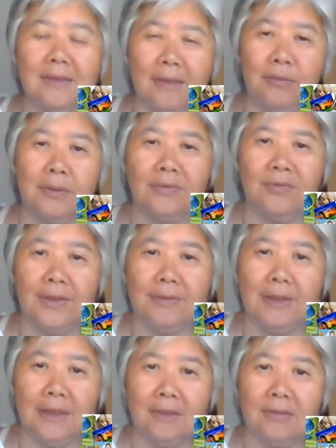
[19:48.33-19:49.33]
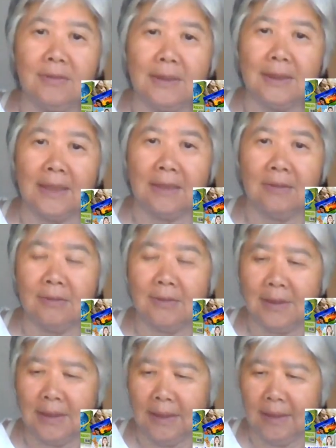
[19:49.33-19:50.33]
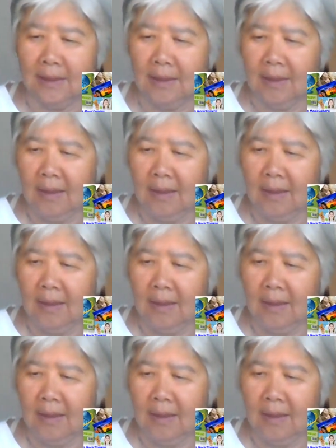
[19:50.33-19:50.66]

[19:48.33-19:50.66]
and was very interesting to see.